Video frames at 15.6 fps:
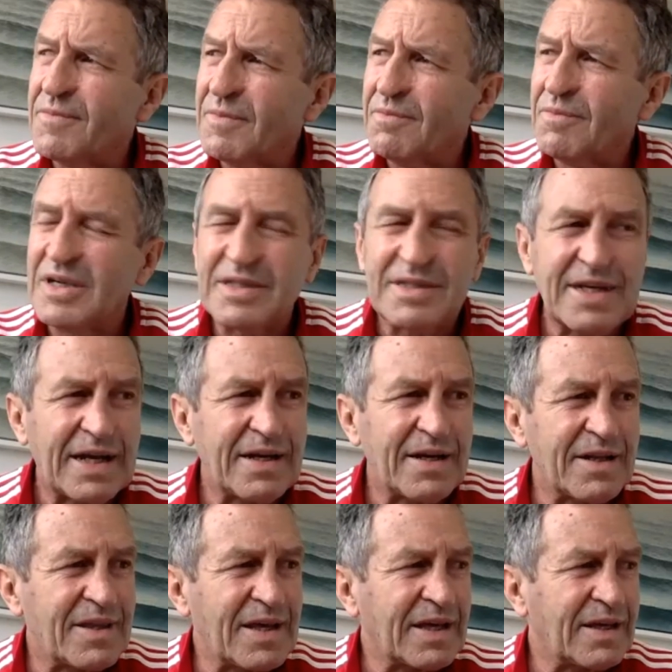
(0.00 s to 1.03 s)
me starting to
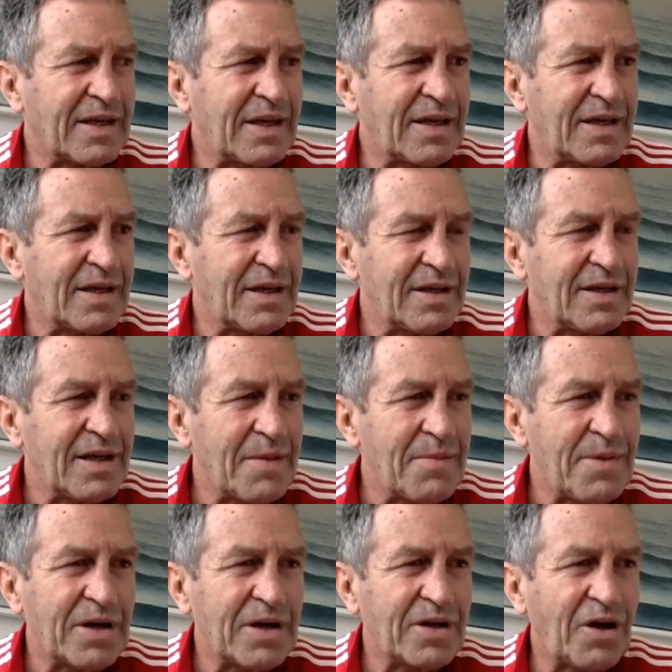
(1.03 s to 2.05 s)
think
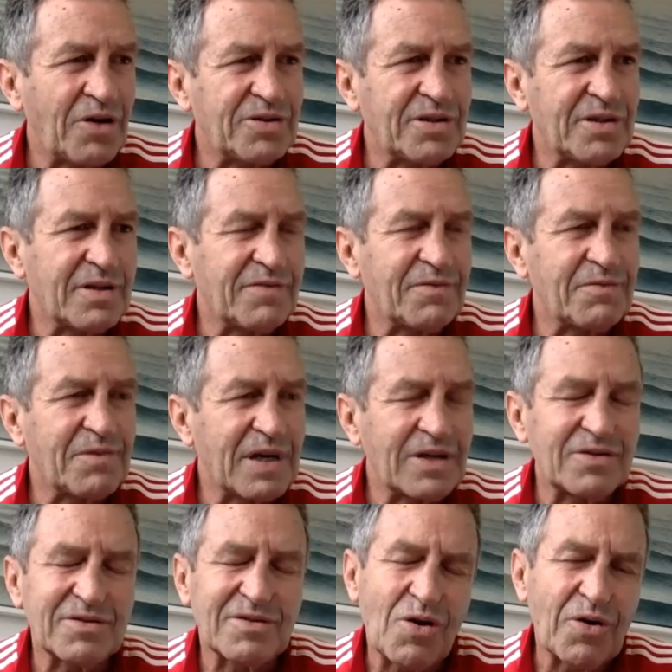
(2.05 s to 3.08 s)
about coaching in a different way,
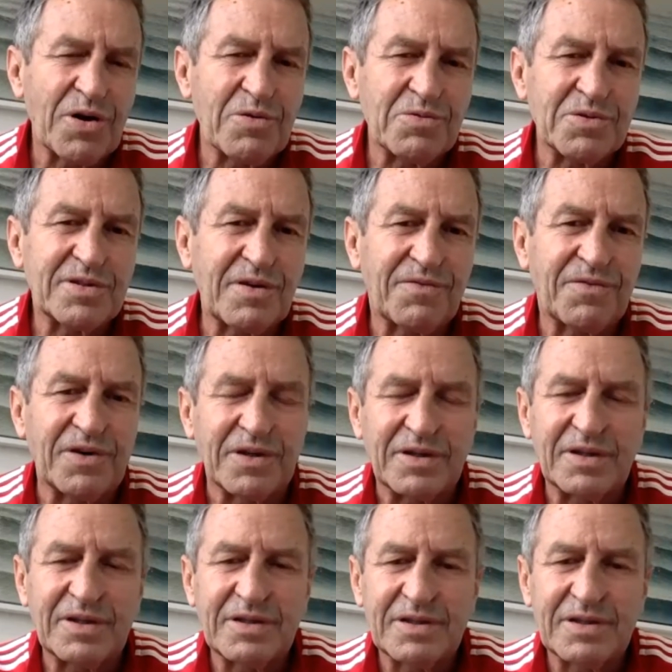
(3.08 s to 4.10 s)
because Laurie was
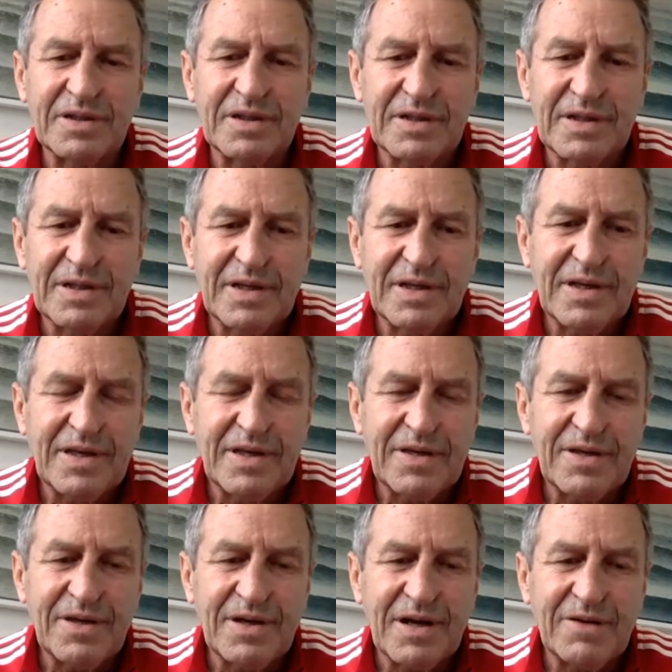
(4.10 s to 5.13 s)
different.
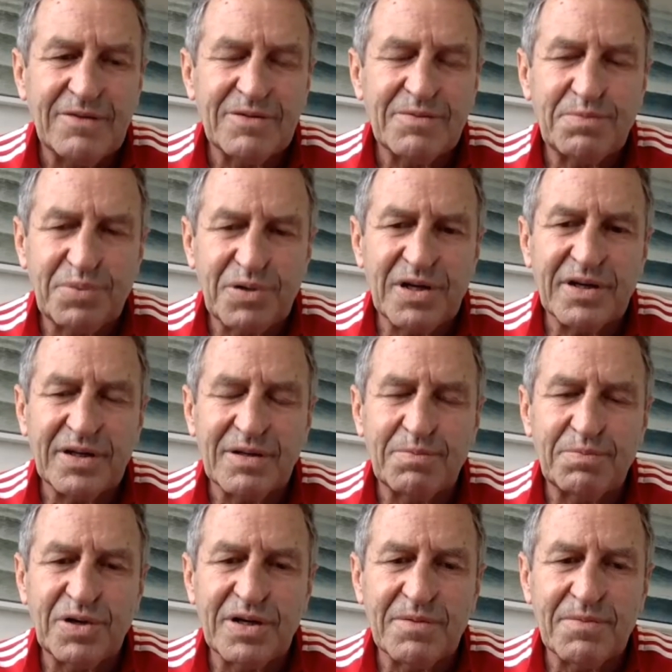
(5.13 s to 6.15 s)
He's a brilliant
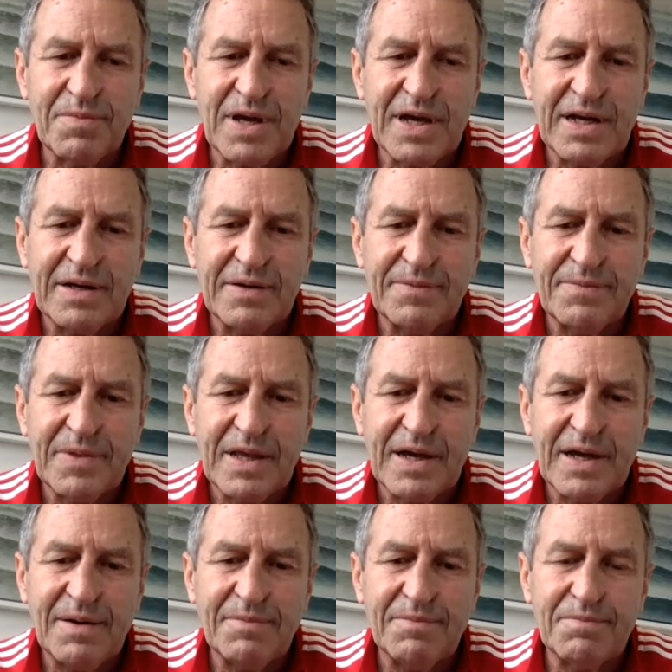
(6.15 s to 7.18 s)
man,
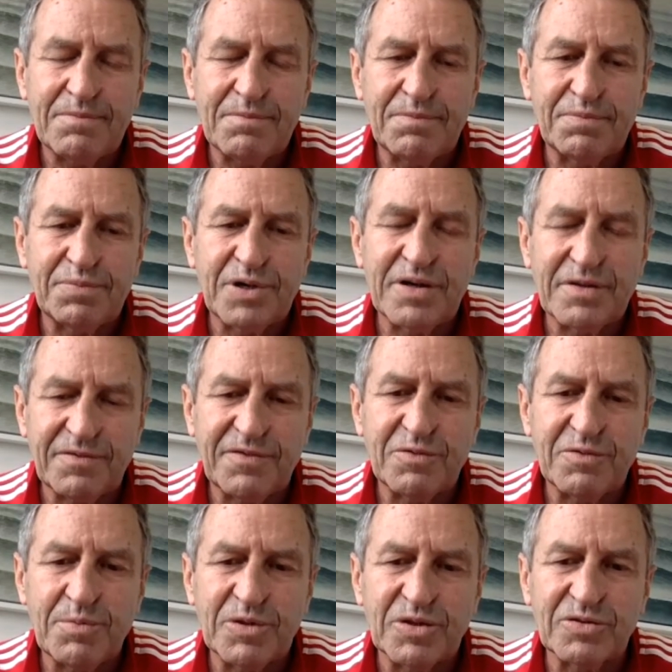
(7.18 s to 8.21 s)
brilliant for
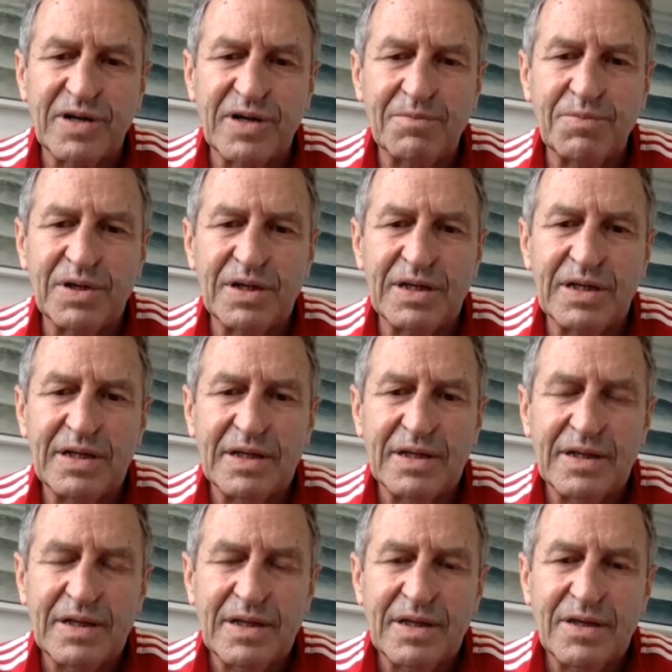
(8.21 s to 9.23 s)
women's rugby,
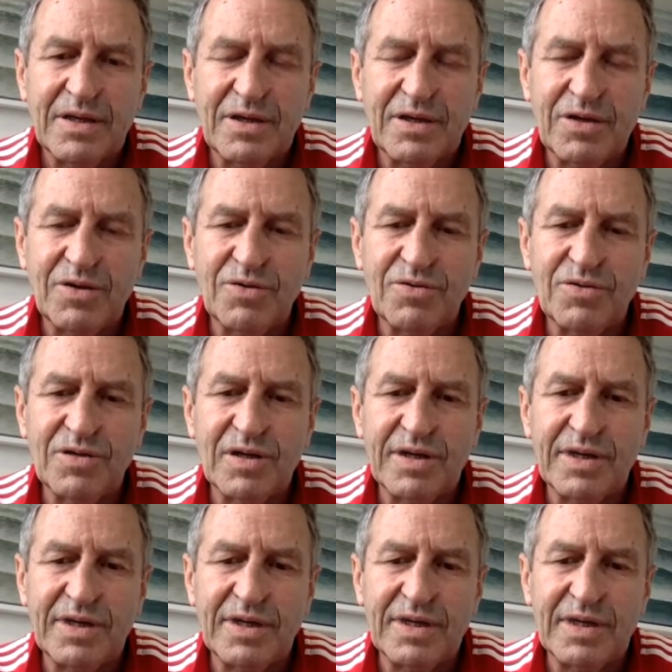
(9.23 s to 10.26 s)

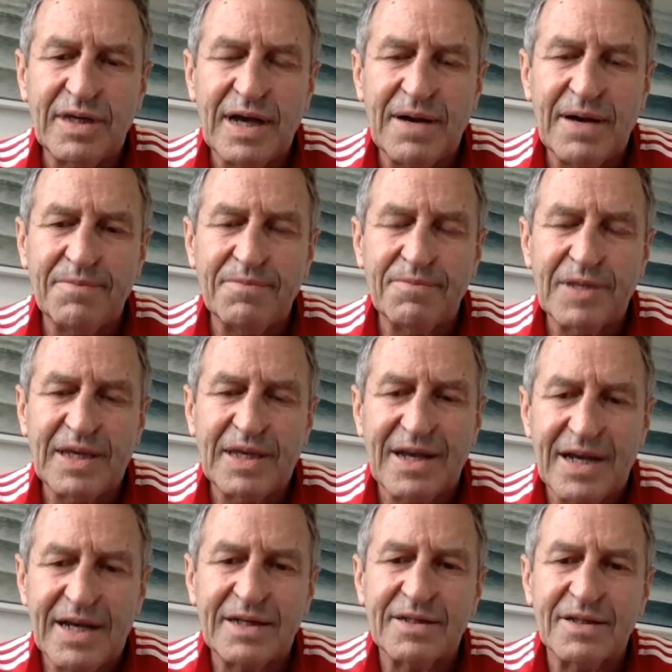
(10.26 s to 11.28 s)
hugely
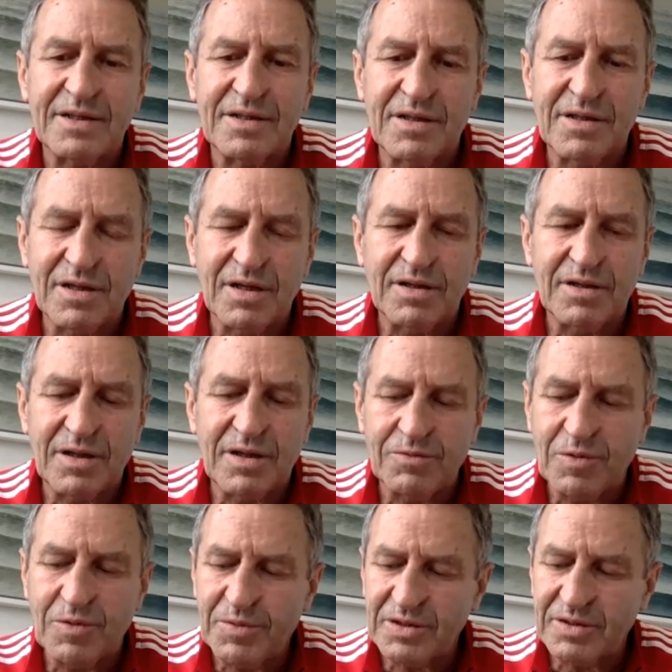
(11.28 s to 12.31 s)
connected to the
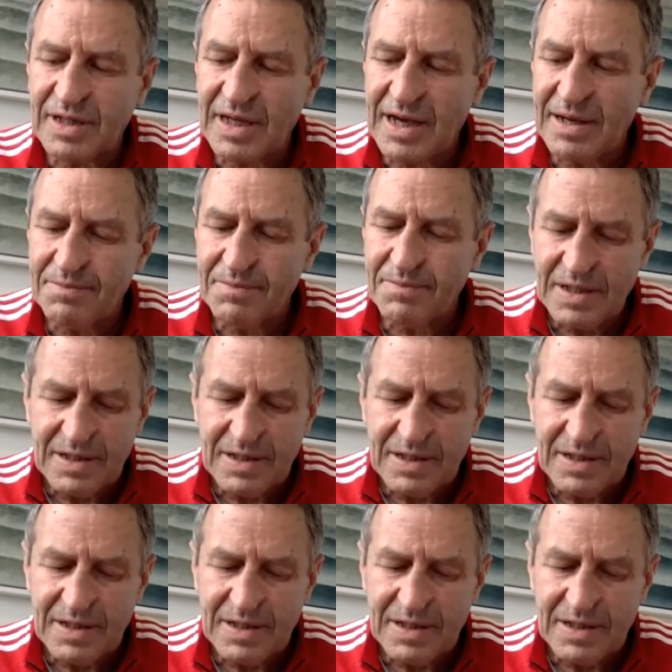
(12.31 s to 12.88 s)
women's game,